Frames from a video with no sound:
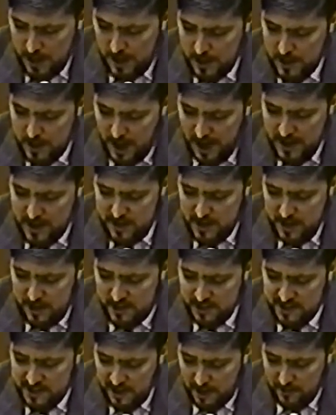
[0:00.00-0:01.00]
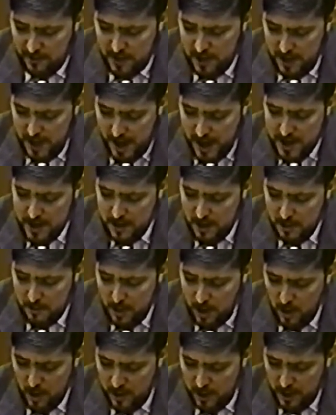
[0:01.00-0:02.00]
In 1978,
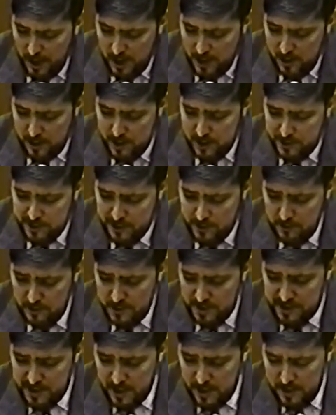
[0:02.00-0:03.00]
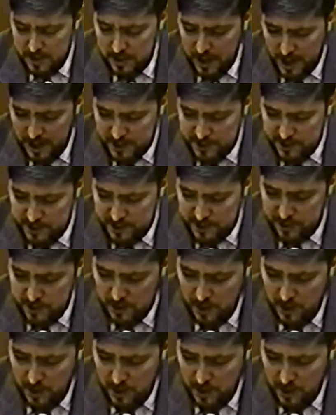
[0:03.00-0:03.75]
American Atheists sued the state of Texas